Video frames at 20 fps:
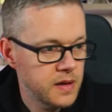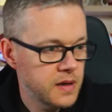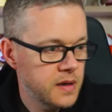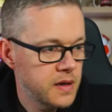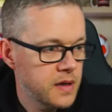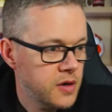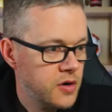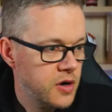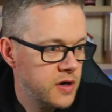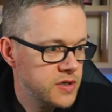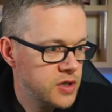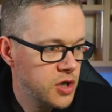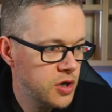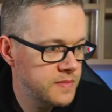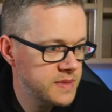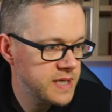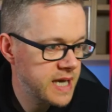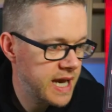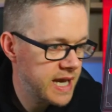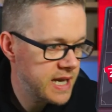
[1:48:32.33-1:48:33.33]
Cross
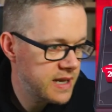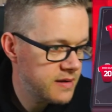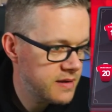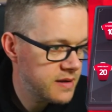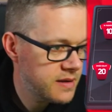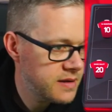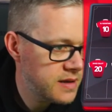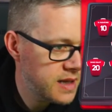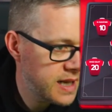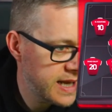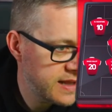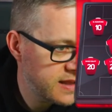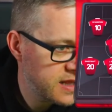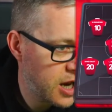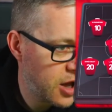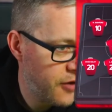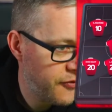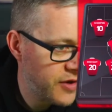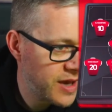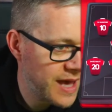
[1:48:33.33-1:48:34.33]
comes in.
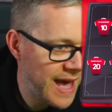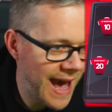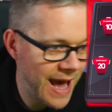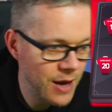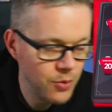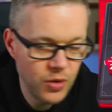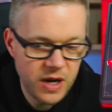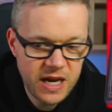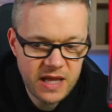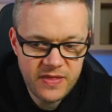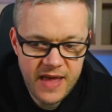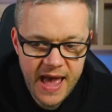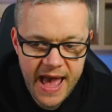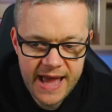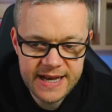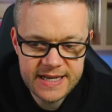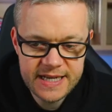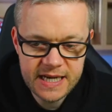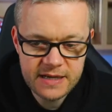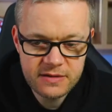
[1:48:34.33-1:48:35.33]
Lindelof again winning the
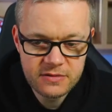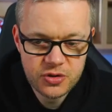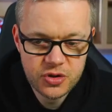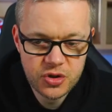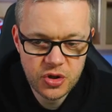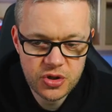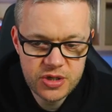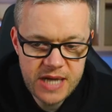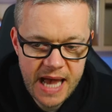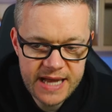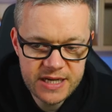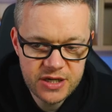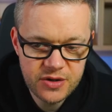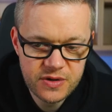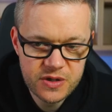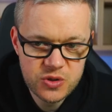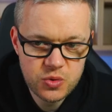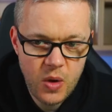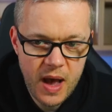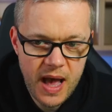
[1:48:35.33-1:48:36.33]
header. Good header
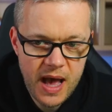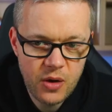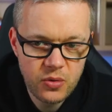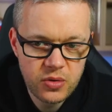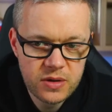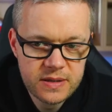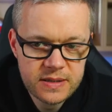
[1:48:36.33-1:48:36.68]
as well.